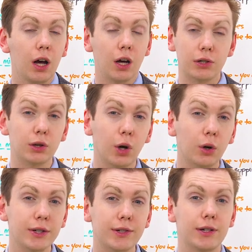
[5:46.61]
as
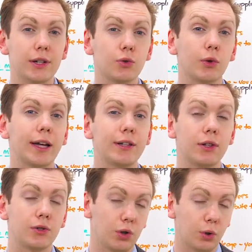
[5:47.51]
long as it is
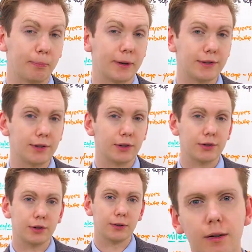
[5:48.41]
related to your
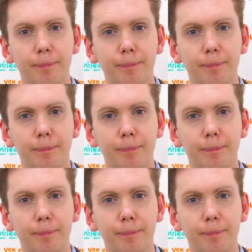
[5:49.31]
business.